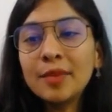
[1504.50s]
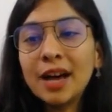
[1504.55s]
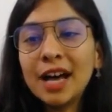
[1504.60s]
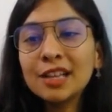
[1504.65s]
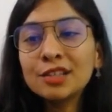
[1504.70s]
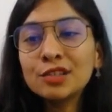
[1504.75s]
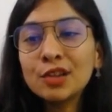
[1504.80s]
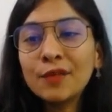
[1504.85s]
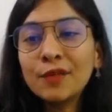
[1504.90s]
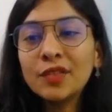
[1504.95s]

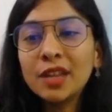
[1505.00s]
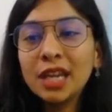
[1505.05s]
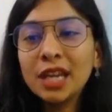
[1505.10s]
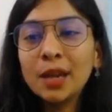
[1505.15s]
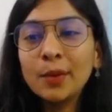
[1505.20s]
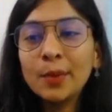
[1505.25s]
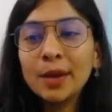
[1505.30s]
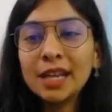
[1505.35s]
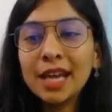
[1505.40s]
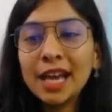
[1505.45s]
mass of the
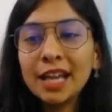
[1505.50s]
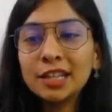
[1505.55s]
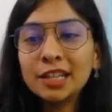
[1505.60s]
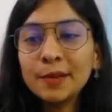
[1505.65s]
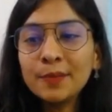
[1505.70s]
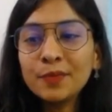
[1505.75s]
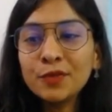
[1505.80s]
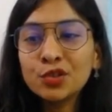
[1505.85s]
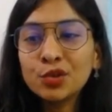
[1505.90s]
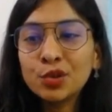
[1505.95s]
given
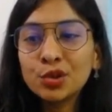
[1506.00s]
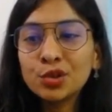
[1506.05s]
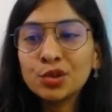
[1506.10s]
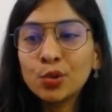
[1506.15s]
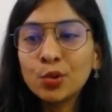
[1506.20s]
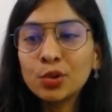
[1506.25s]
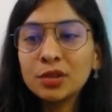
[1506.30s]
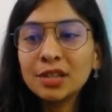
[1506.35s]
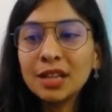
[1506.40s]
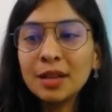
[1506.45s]
atom. So
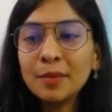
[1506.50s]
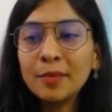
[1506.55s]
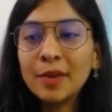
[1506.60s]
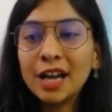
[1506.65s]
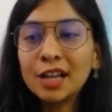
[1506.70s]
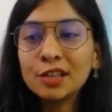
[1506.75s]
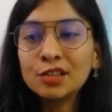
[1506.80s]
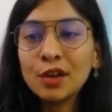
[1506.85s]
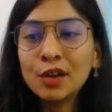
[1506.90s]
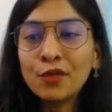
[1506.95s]
total
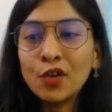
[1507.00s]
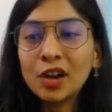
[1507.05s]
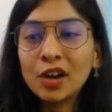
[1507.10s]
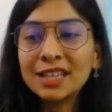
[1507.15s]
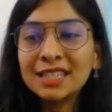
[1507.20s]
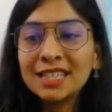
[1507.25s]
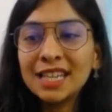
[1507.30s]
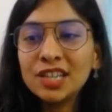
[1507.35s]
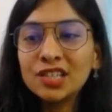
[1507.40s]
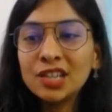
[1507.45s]
mass of
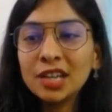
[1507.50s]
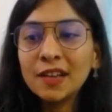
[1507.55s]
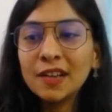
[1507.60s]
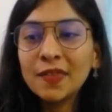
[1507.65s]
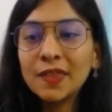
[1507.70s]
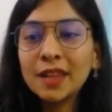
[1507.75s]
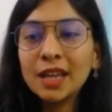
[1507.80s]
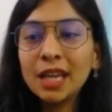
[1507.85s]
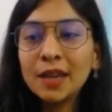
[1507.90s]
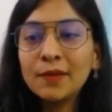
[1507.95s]
oxygen
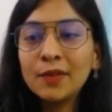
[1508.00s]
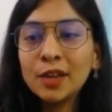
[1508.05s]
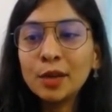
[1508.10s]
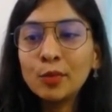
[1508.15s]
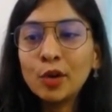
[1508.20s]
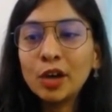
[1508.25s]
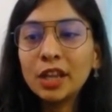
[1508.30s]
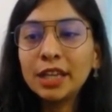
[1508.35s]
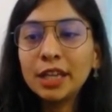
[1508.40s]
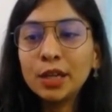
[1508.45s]
in the given
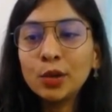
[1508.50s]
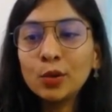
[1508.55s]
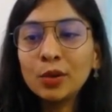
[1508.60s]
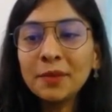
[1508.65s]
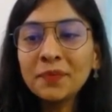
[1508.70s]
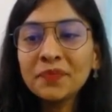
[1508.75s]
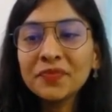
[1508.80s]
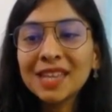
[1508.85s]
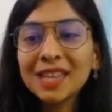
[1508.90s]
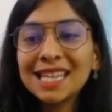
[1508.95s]
molecule
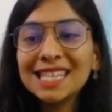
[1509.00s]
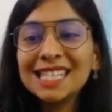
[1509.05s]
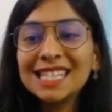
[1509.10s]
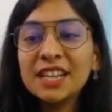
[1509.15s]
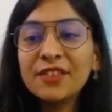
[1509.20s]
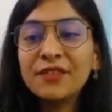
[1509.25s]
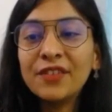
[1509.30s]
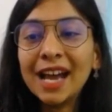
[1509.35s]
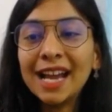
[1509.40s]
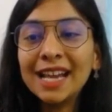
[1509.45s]

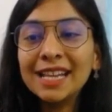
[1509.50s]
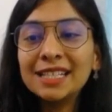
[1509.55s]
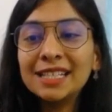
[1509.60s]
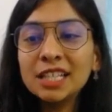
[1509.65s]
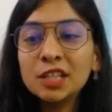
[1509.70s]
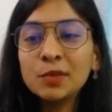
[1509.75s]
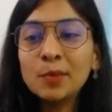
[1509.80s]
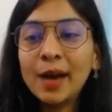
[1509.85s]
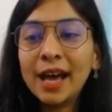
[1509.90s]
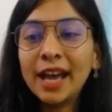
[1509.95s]

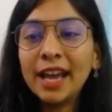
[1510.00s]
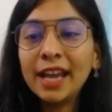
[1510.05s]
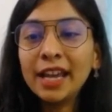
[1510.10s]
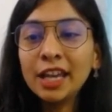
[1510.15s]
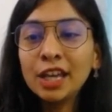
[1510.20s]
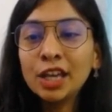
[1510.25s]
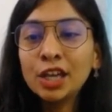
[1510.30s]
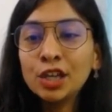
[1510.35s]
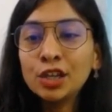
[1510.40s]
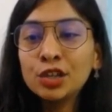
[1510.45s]
divided by
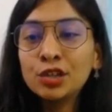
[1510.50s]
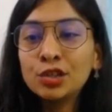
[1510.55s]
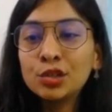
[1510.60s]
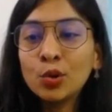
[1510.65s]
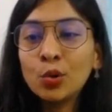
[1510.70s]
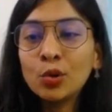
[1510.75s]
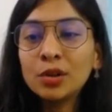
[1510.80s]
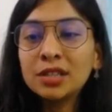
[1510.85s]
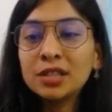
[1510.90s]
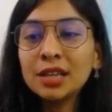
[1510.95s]

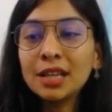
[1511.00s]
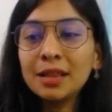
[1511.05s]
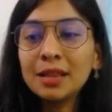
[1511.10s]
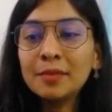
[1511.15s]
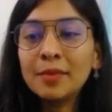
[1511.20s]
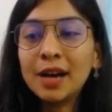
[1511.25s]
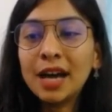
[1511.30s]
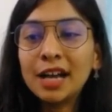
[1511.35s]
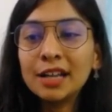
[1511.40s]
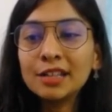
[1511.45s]
total
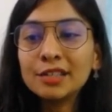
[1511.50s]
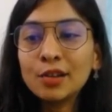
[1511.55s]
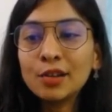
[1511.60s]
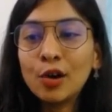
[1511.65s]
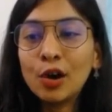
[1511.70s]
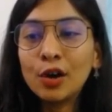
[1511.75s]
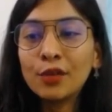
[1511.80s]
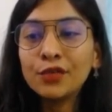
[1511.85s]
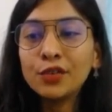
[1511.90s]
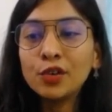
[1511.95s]
mass
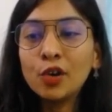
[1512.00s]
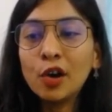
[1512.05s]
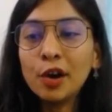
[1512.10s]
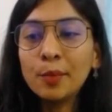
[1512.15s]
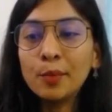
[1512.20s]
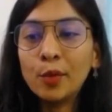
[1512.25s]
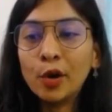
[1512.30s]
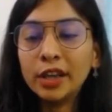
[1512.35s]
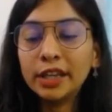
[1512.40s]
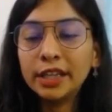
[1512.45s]
of your
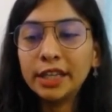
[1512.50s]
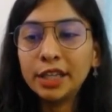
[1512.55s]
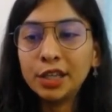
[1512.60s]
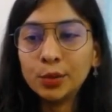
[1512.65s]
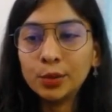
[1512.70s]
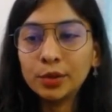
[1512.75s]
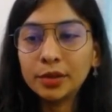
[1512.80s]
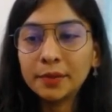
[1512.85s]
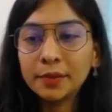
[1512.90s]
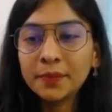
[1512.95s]

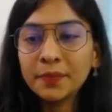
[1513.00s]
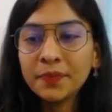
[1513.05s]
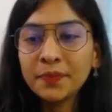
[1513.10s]
molecule.